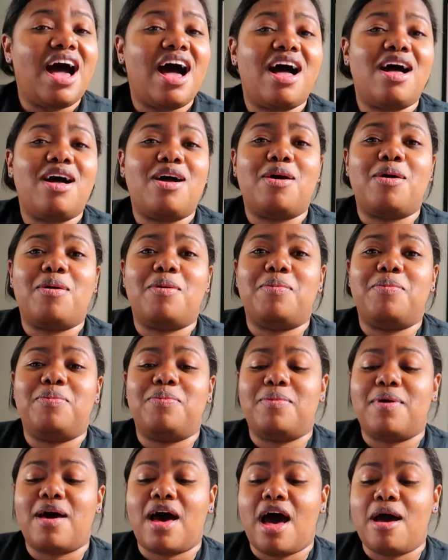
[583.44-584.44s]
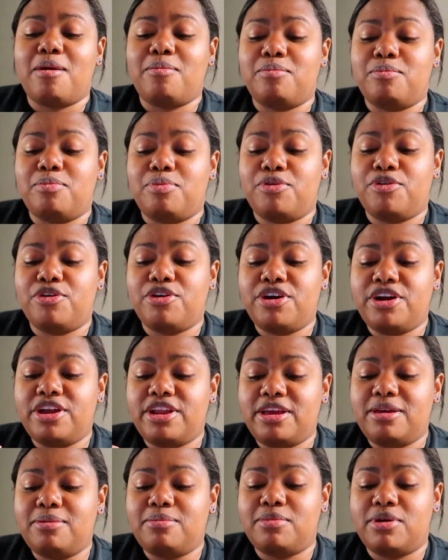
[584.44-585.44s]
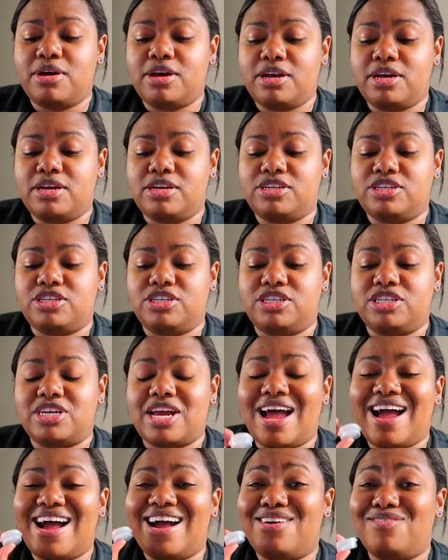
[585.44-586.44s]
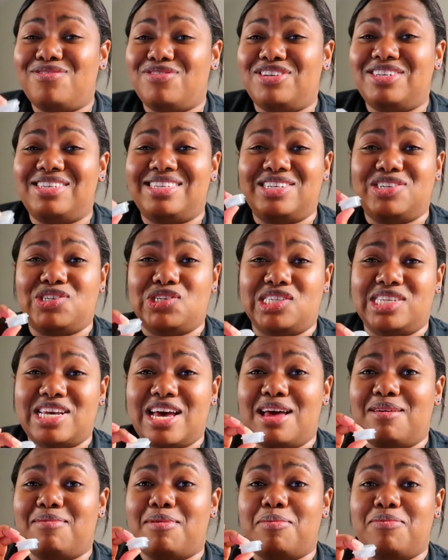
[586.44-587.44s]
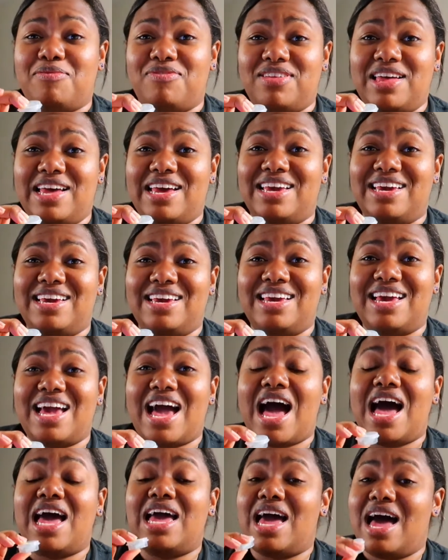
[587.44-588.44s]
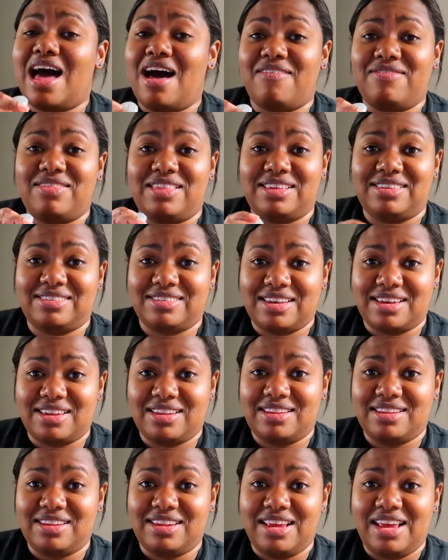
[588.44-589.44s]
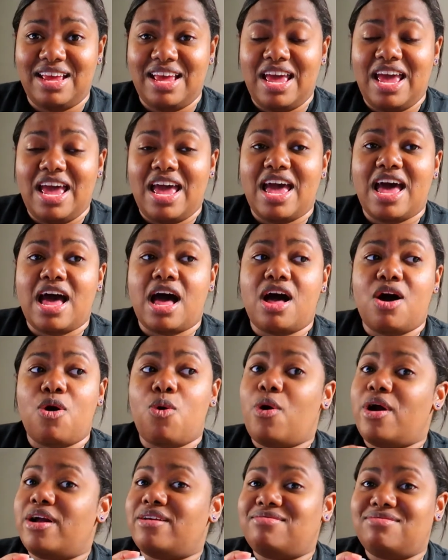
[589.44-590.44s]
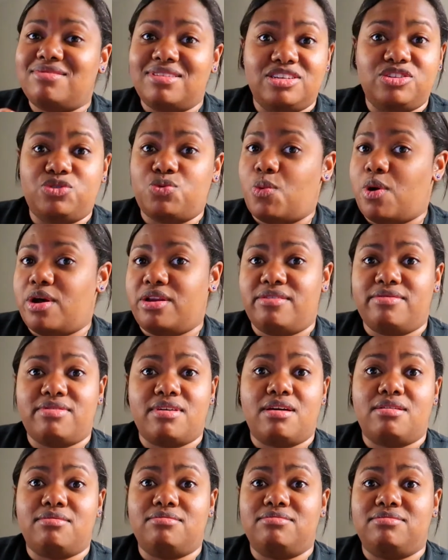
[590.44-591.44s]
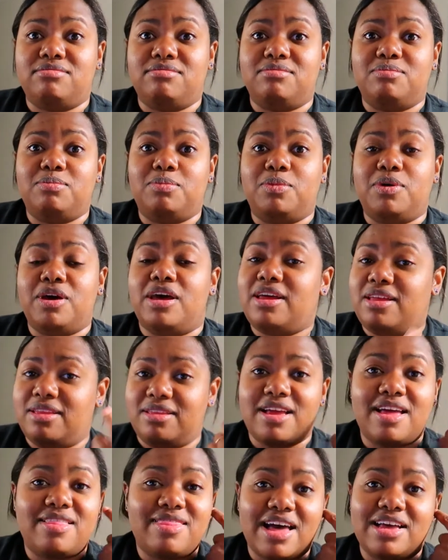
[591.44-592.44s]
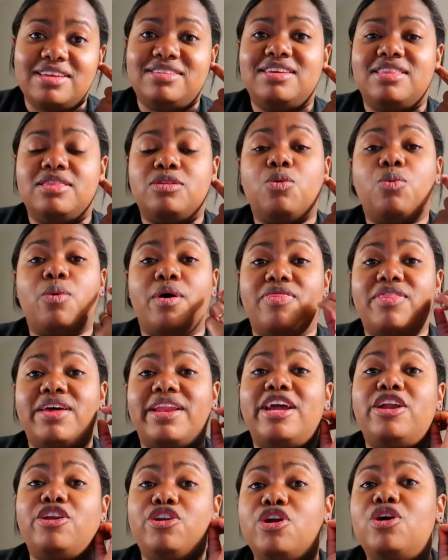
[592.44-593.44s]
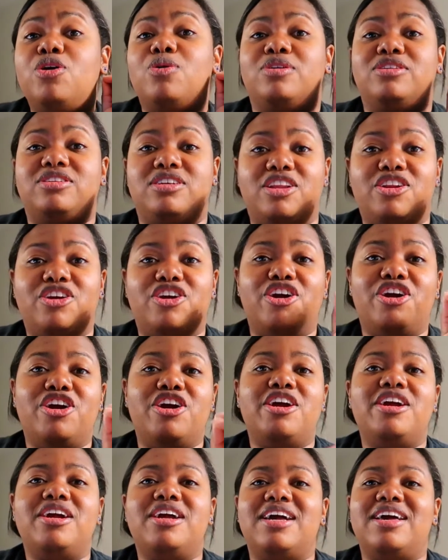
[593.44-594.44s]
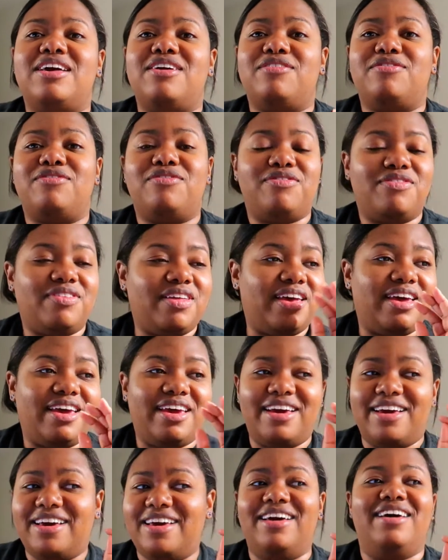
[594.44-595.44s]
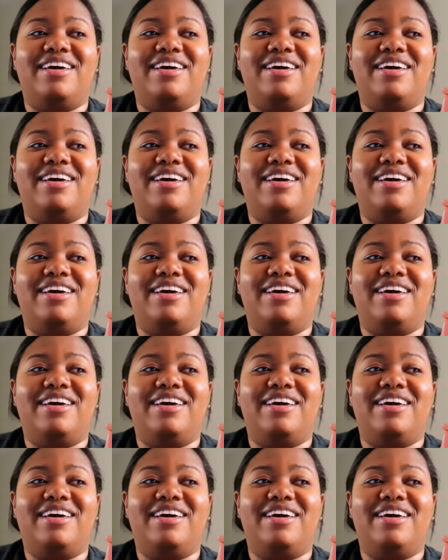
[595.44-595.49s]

Um, I'm pretty much, every single time I'm flying, I have these in. Or at least one of them. And, and that's in the one that I know is gonna hurt if like,